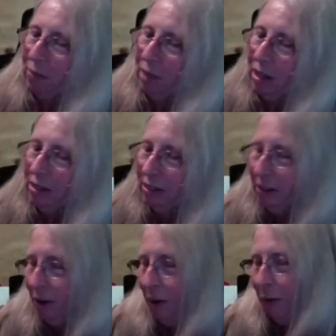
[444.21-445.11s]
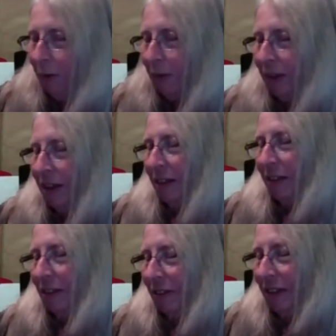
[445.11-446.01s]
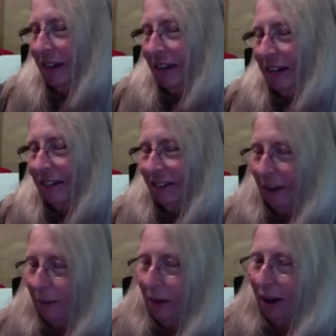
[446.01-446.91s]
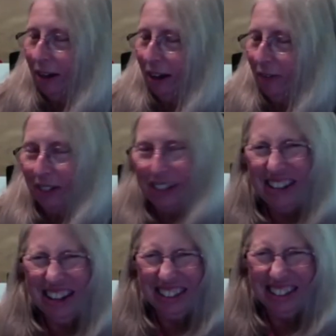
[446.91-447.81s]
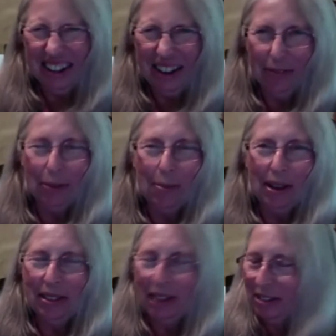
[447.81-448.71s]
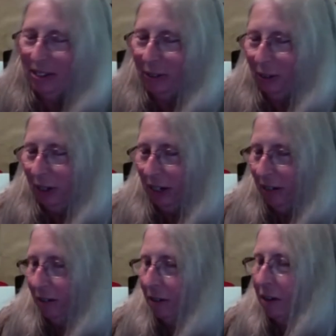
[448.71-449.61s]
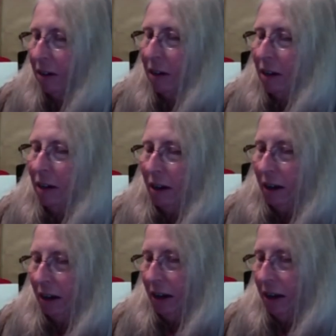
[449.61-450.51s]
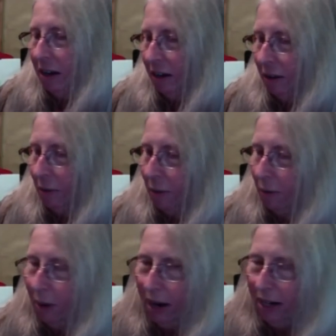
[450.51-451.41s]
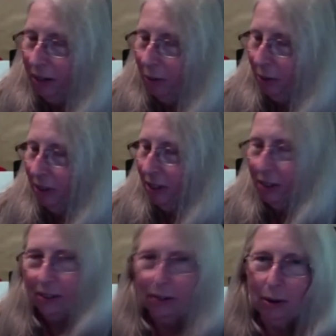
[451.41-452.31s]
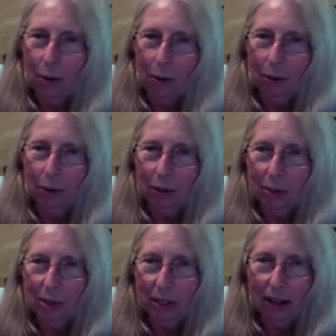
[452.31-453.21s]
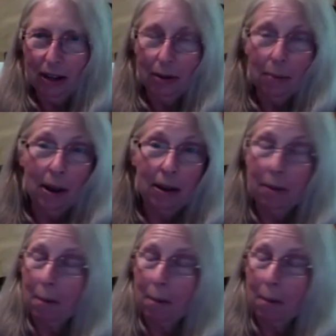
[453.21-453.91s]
So the thing is, yep, I have to connect it. I have to make that circuit. And what I did was this is an old Christmas light and my